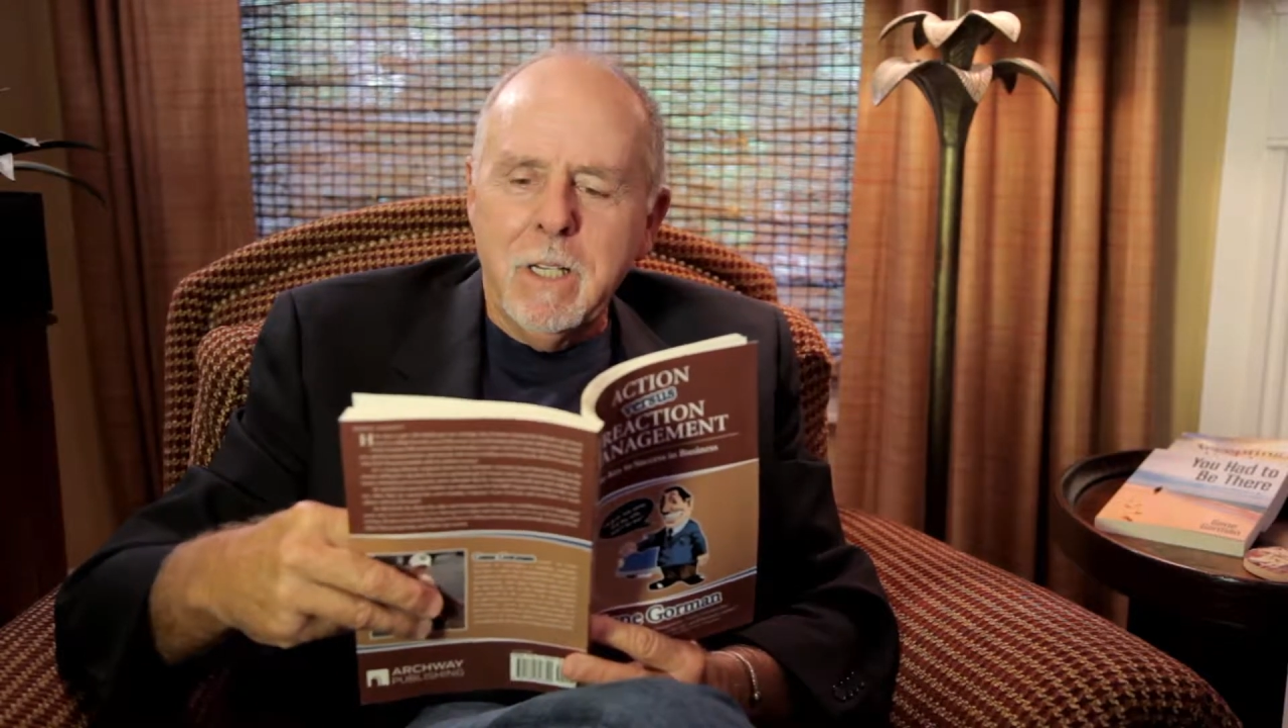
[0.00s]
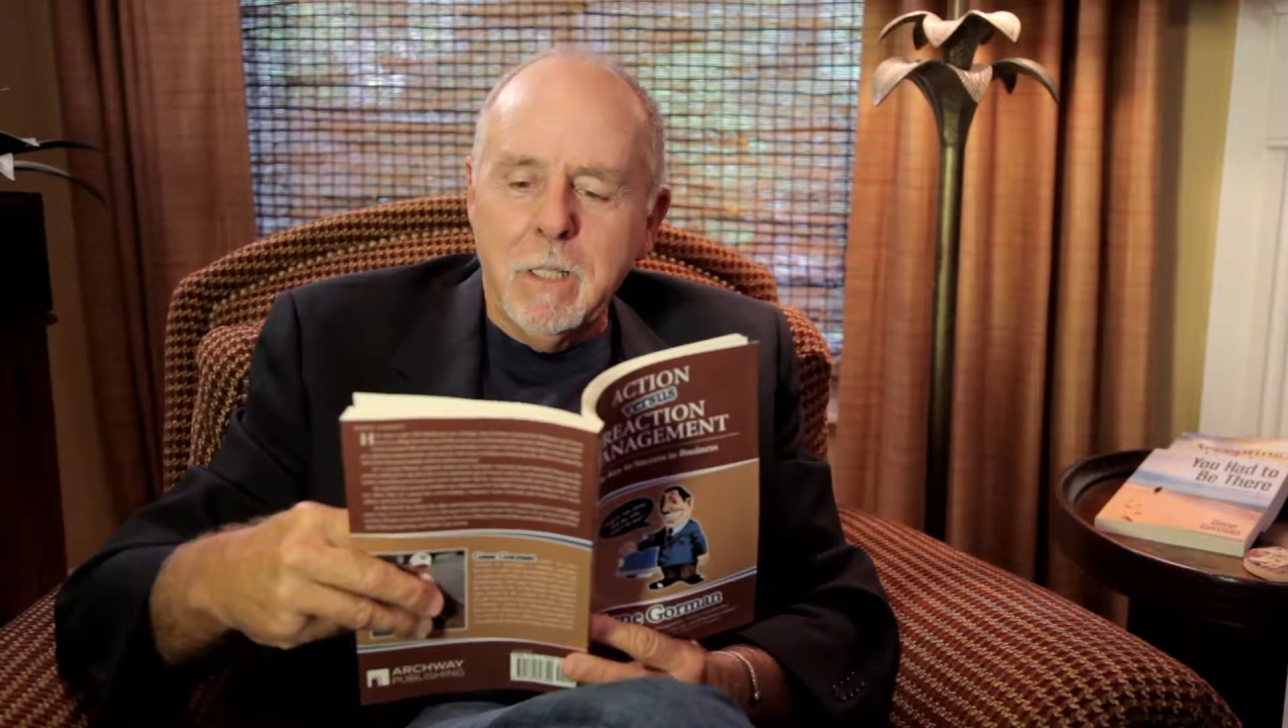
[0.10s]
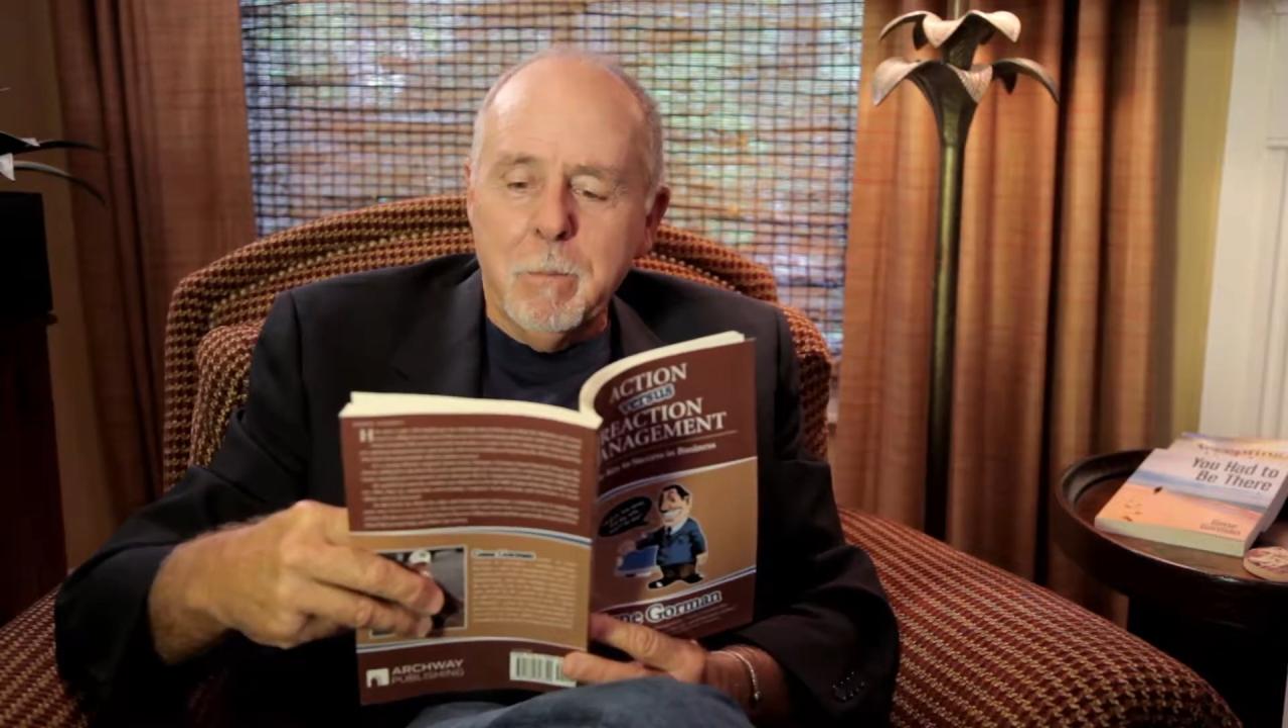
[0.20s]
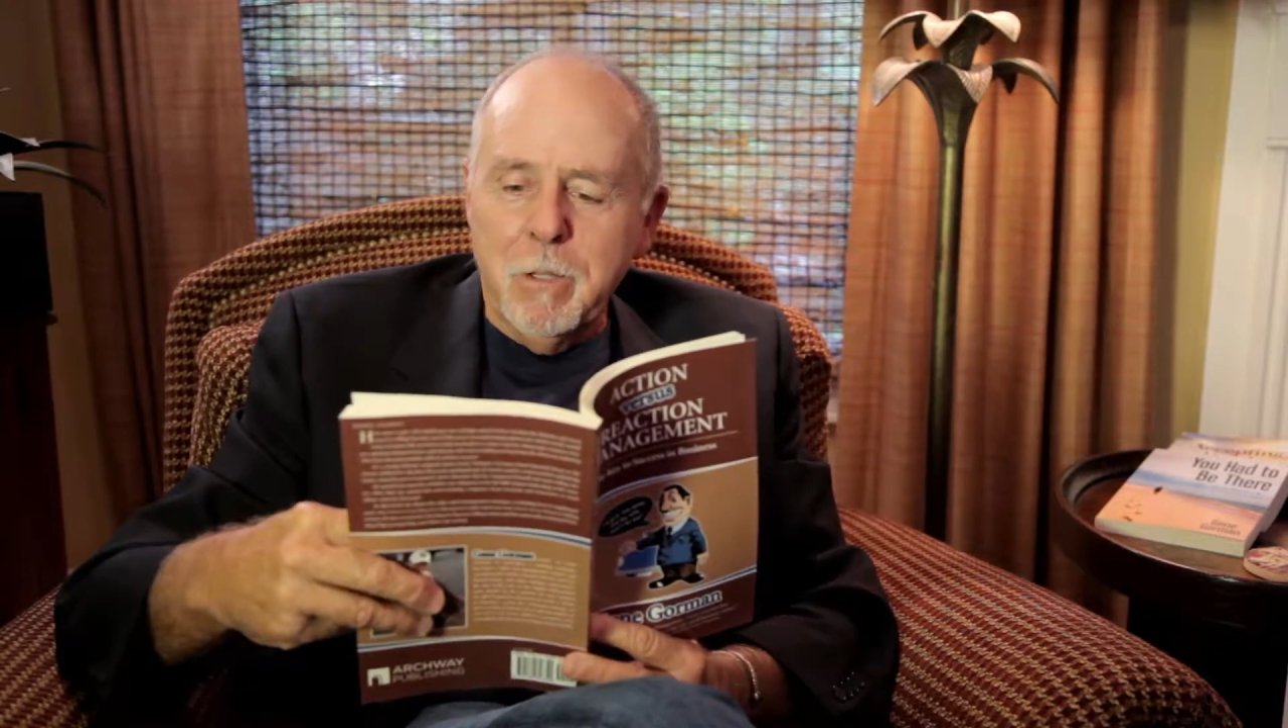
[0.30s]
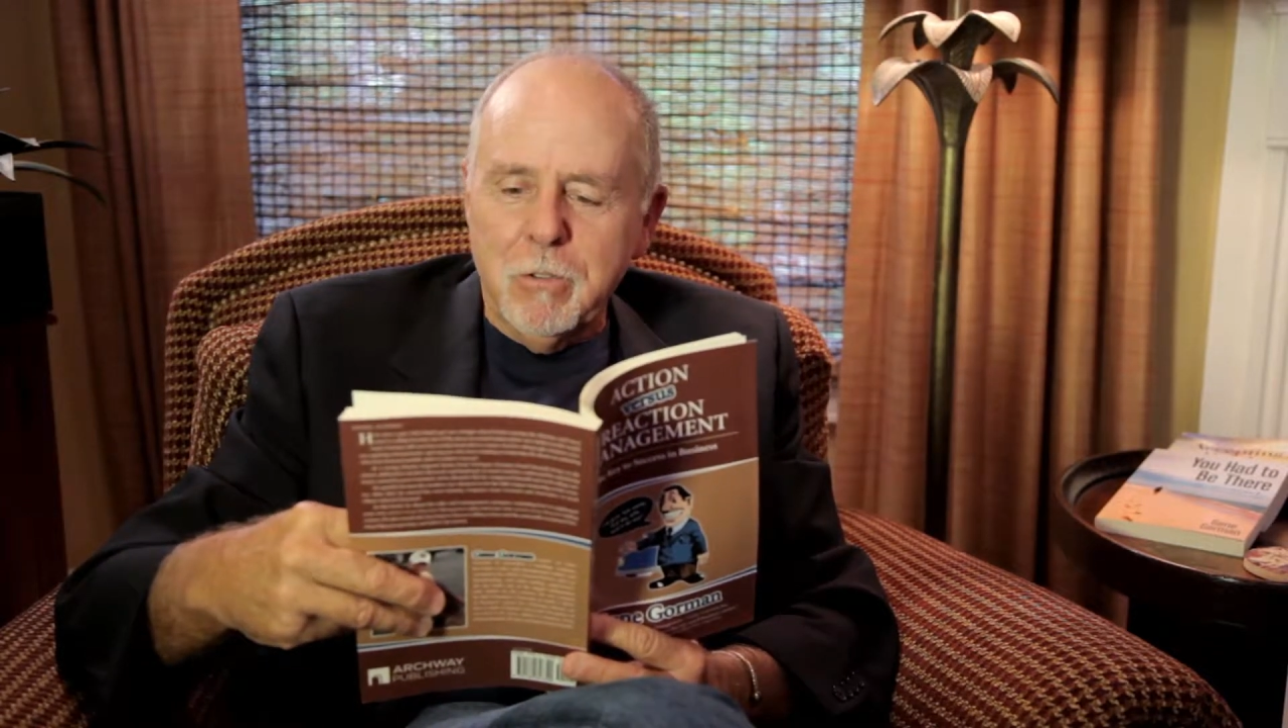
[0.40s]
in
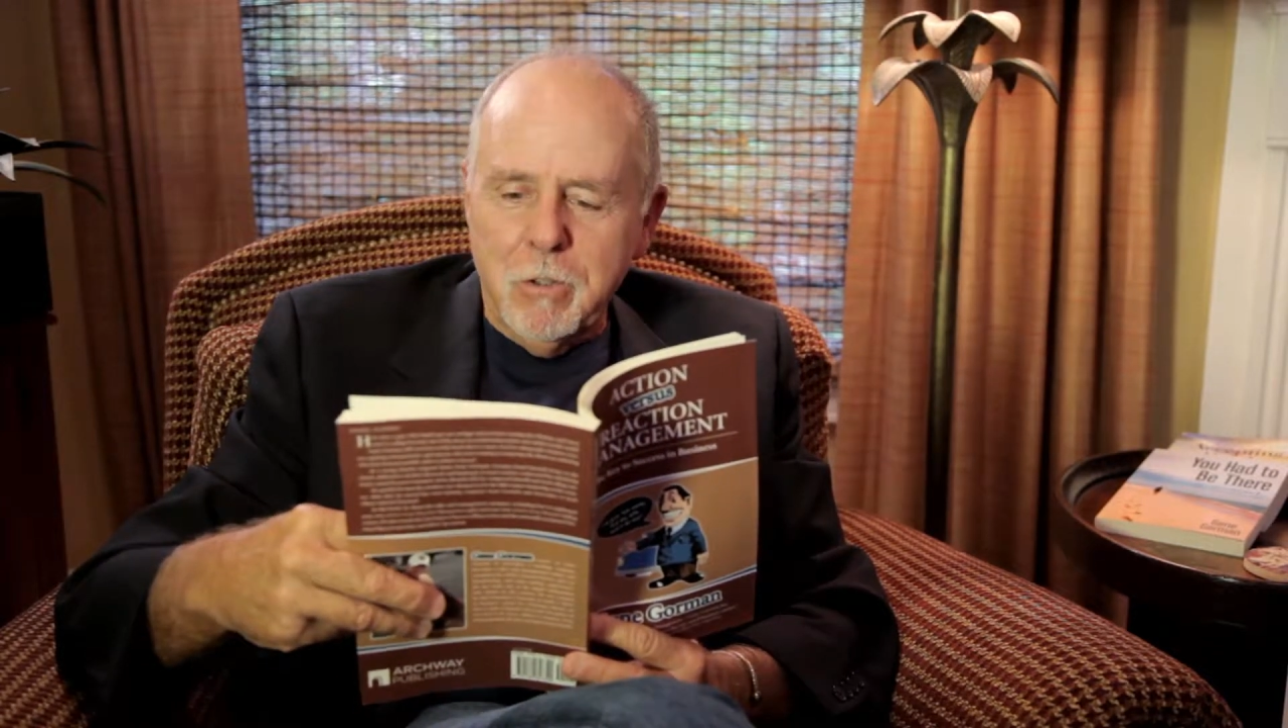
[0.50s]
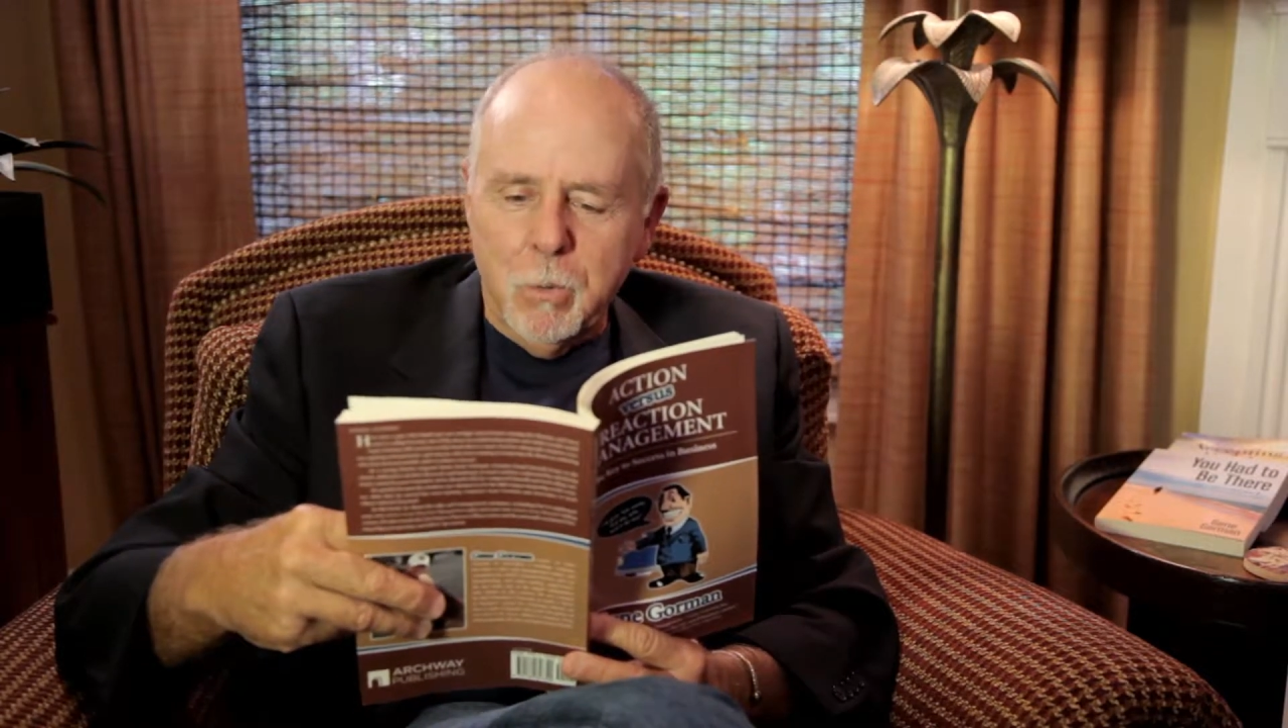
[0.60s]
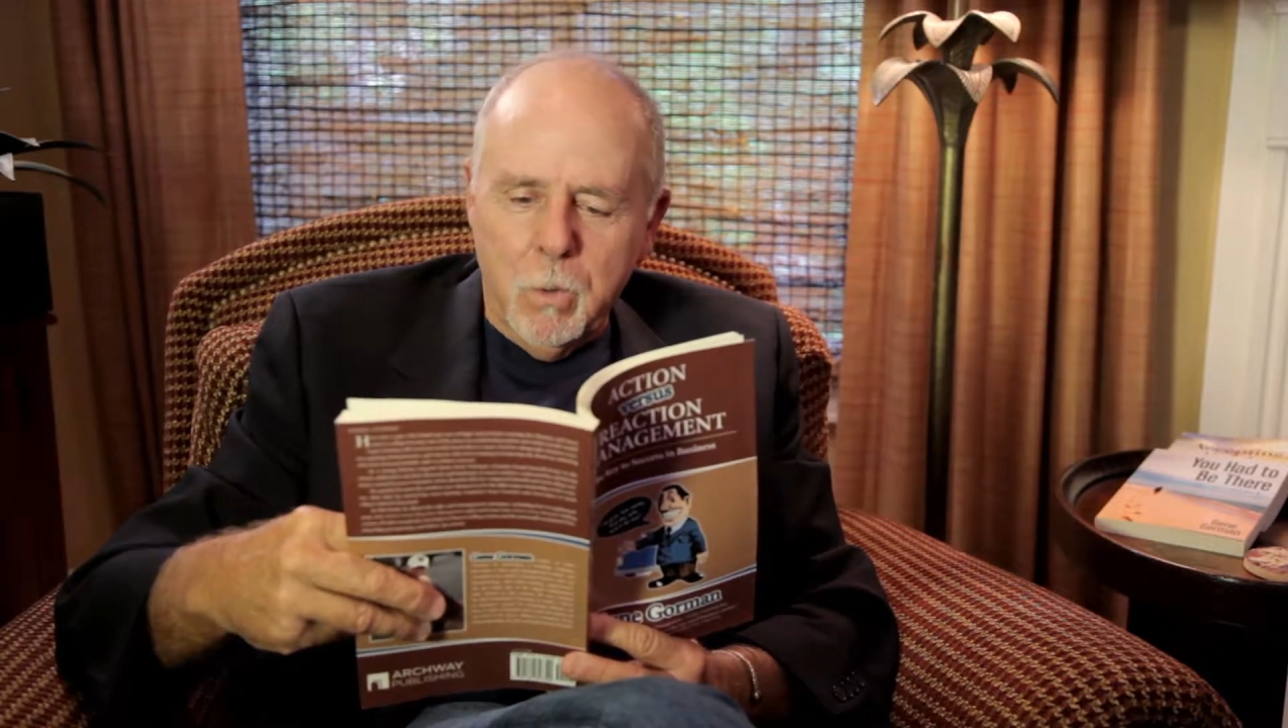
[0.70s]
the Business